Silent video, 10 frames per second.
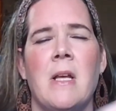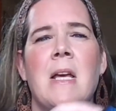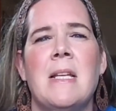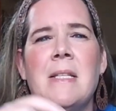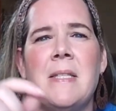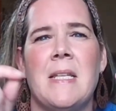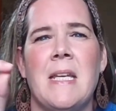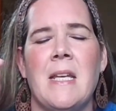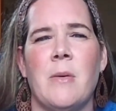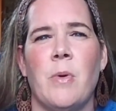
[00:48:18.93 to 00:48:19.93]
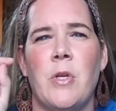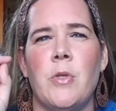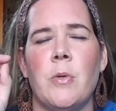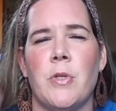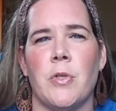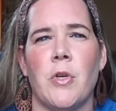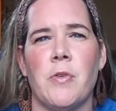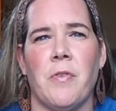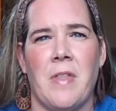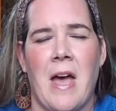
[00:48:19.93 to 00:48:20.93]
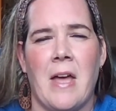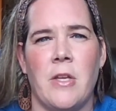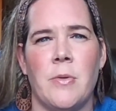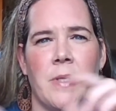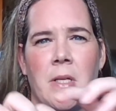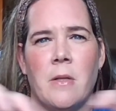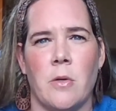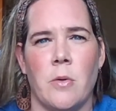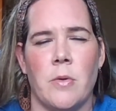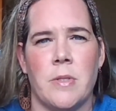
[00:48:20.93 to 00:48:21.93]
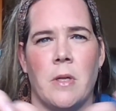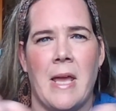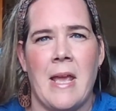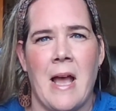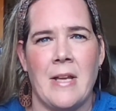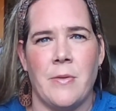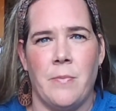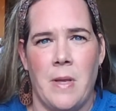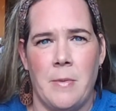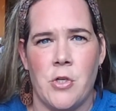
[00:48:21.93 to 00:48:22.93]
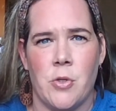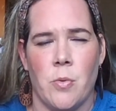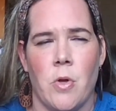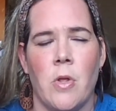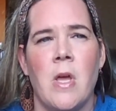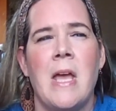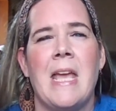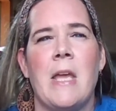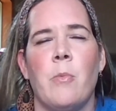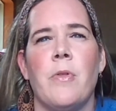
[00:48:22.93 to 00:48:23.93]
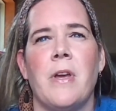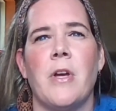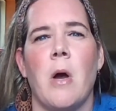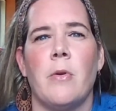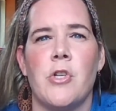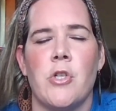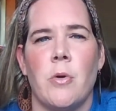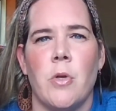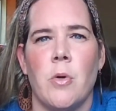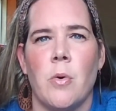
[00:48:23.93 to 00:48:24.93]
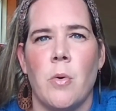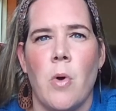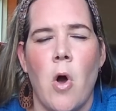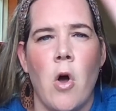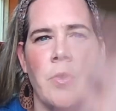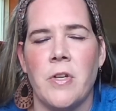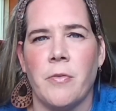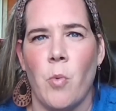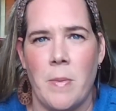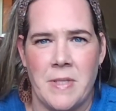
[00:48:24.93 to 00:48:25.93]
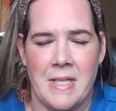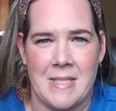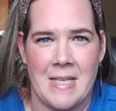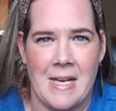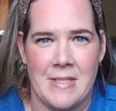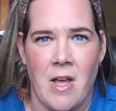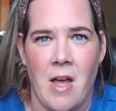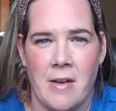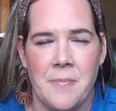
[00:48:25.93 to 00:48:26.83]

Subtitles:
See, when you do a search for that using Google's little AI image tool, it will then go and show you all the different websites that it's on.